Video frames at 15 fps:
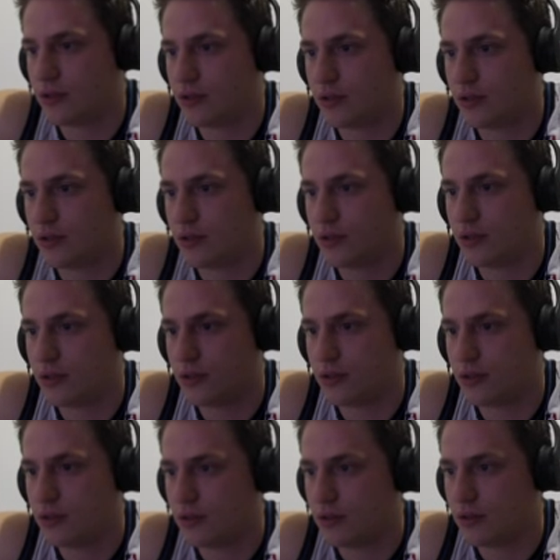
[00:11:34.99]

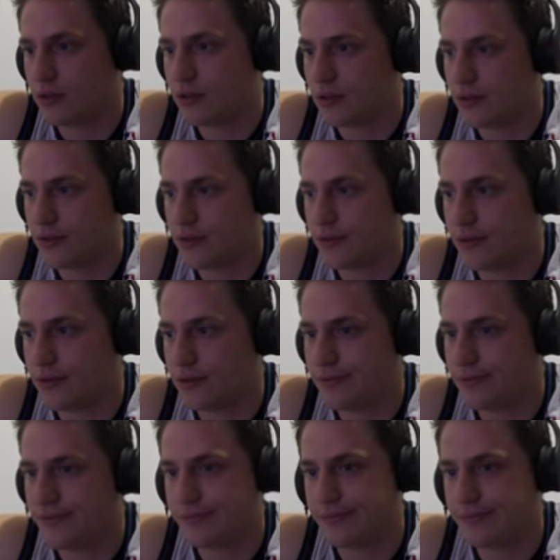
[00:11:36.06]

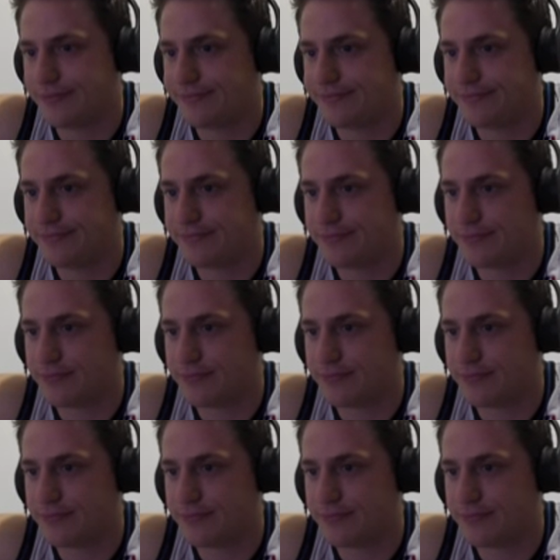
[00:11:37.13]
(not speaking)